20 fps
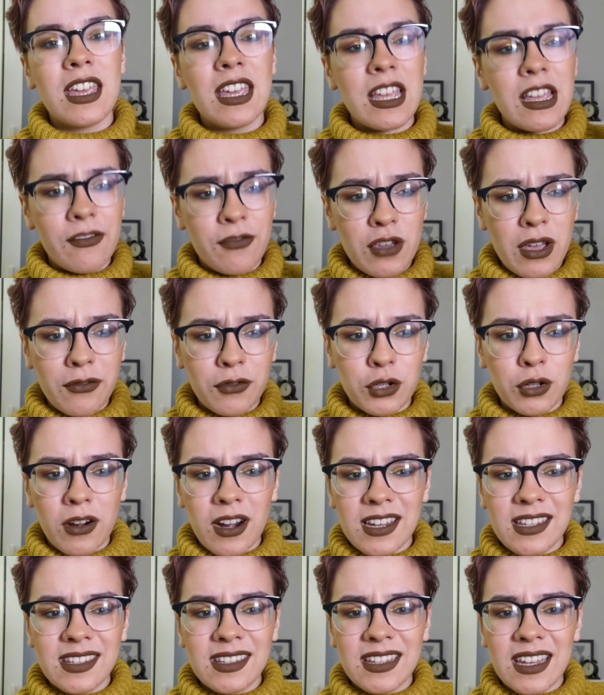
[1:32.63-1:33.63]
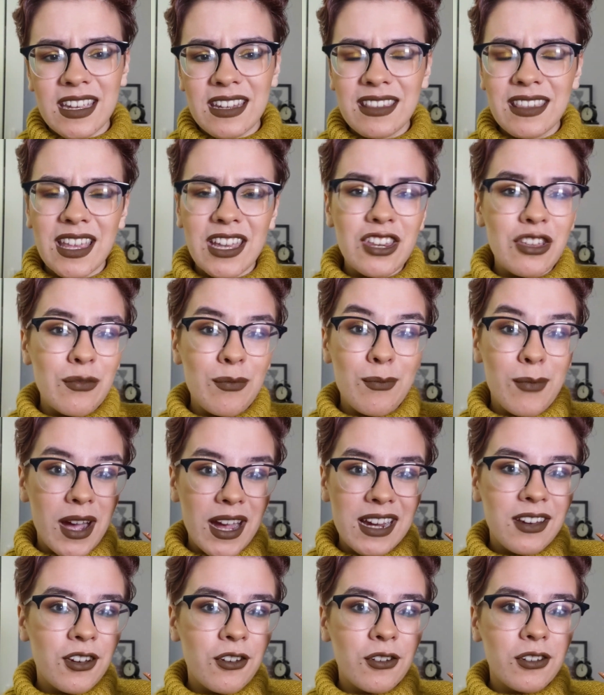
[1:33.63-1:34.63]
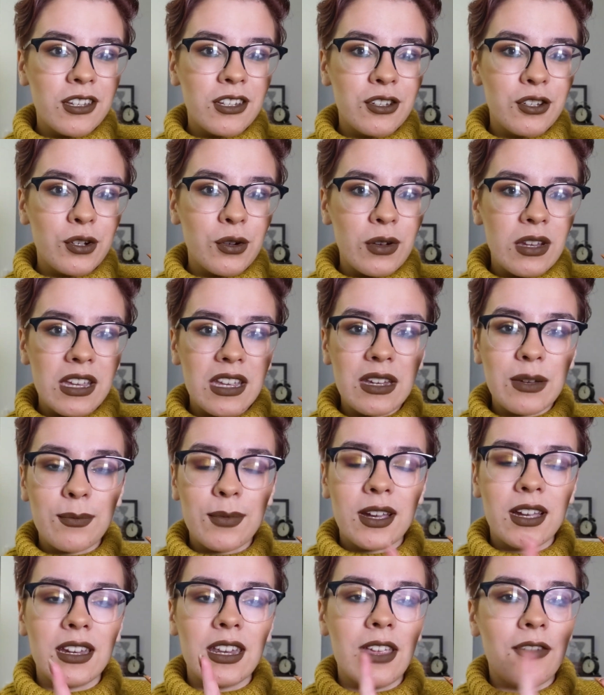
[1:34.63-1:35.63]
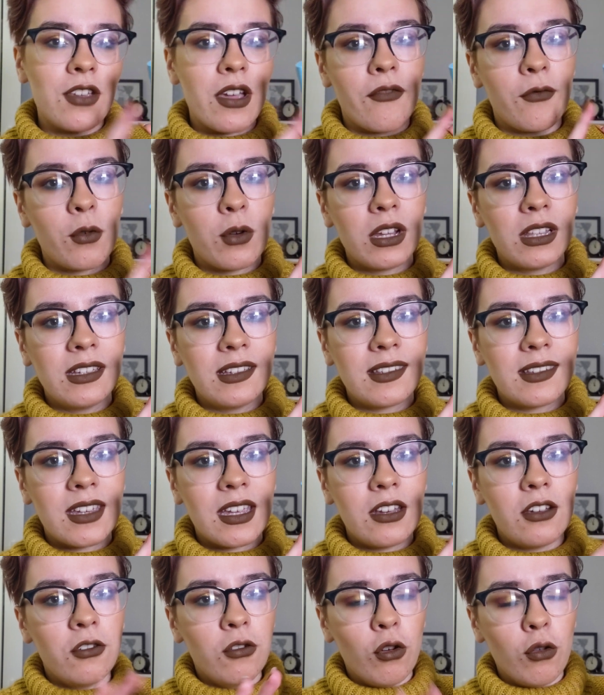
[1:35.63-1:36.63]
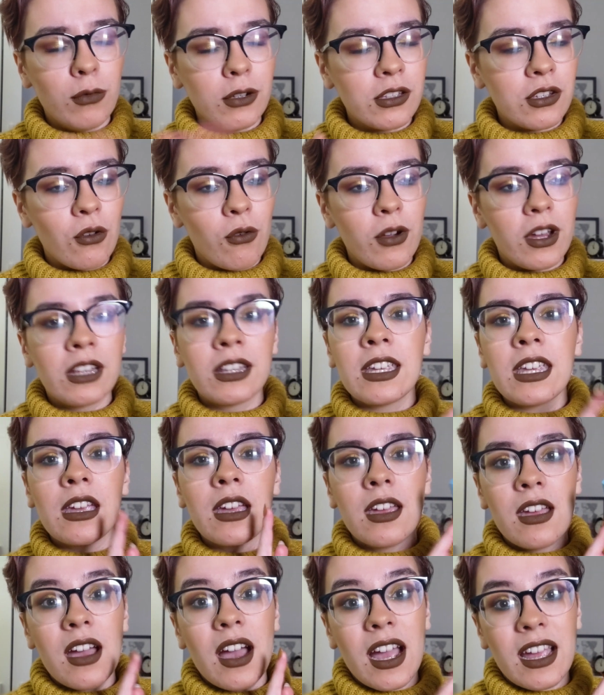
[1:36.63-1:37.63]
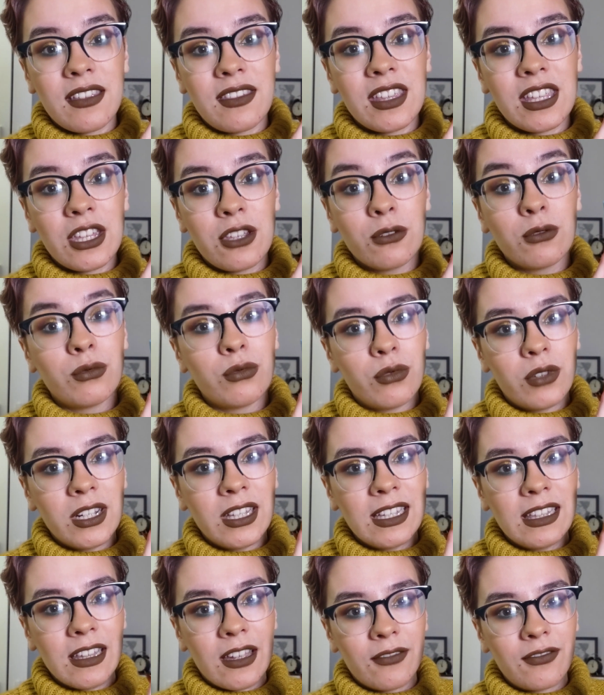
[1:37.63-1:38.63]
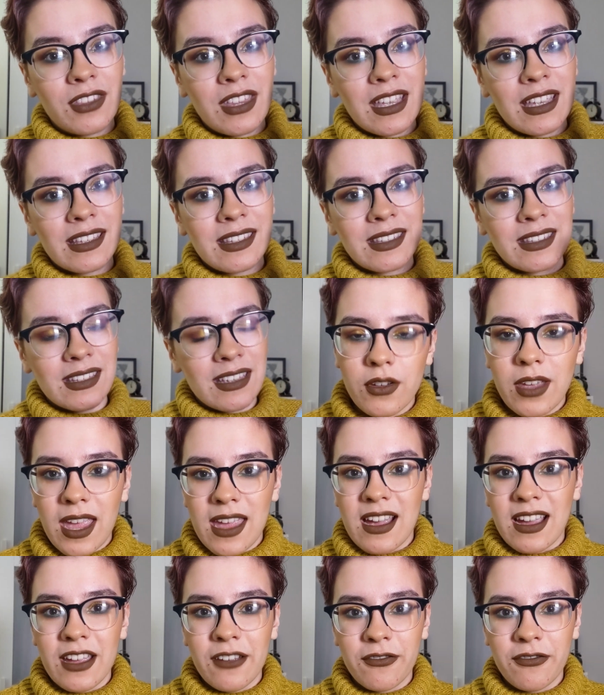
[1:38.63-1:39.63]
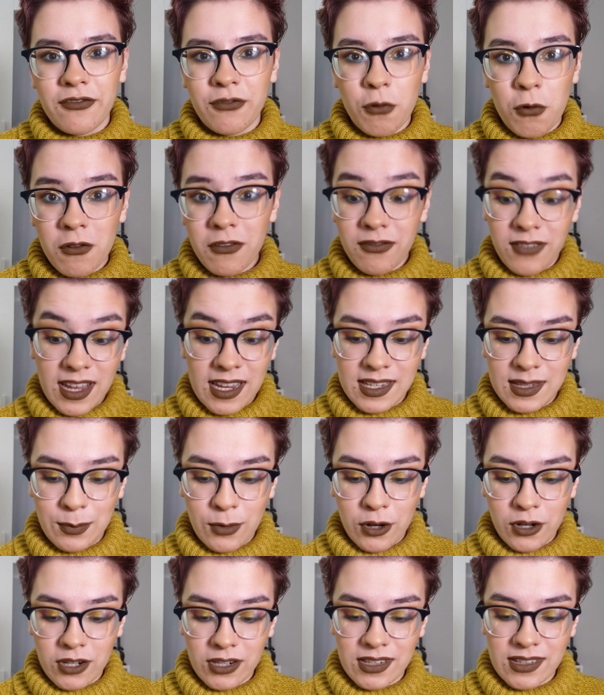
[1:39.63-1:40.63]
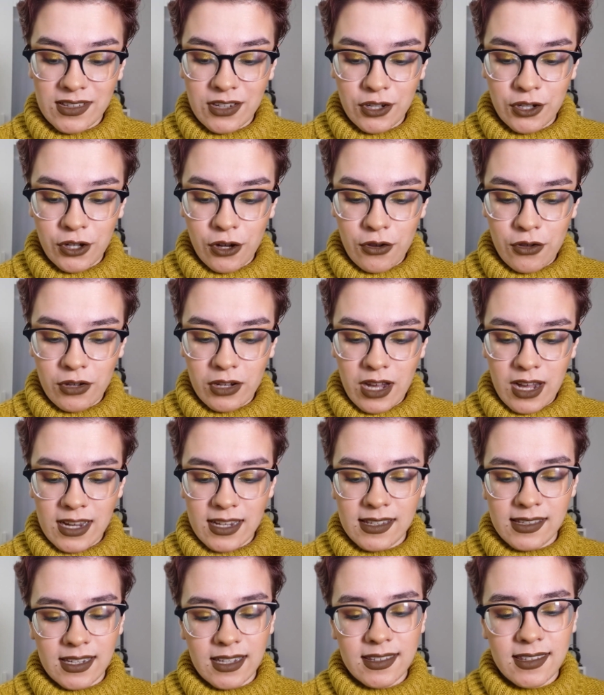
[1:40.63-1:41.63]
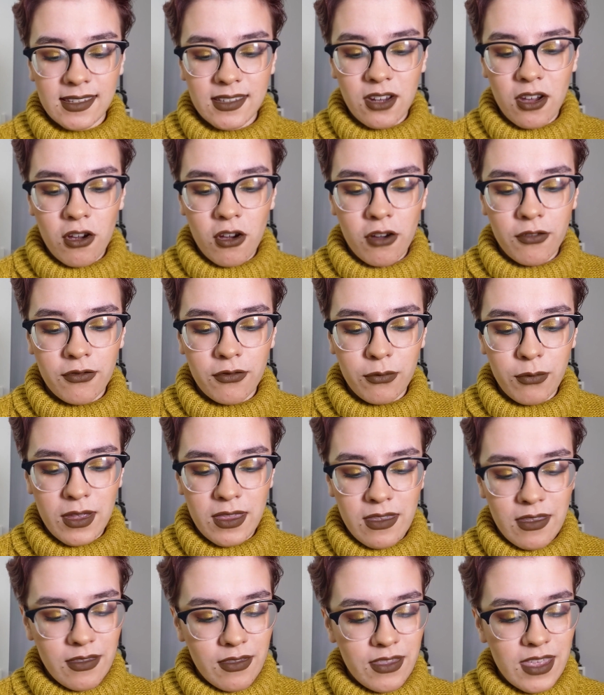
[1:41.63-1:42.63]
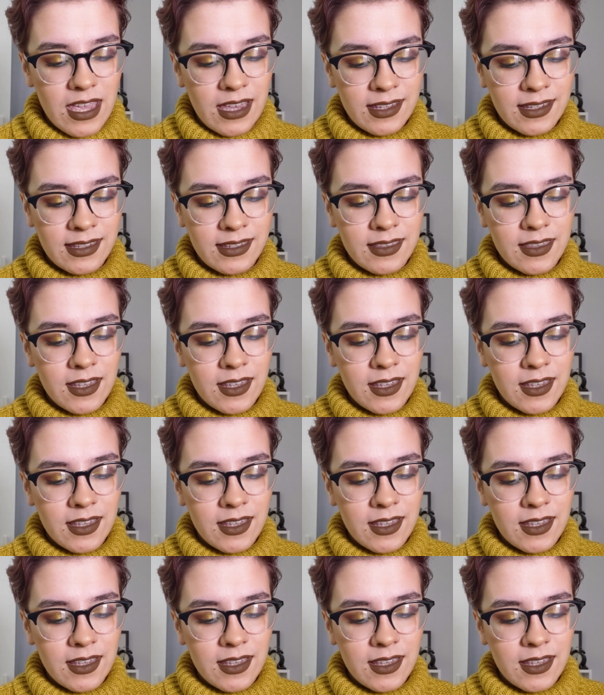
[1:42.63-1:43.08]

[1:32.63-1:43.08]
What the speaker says: If you have dry skin, then you might not enjoy it, but if you have oily skin, normal to oily, I think you'll really love this. Okay, I have 4 face products to show you guys. Let's start off with this.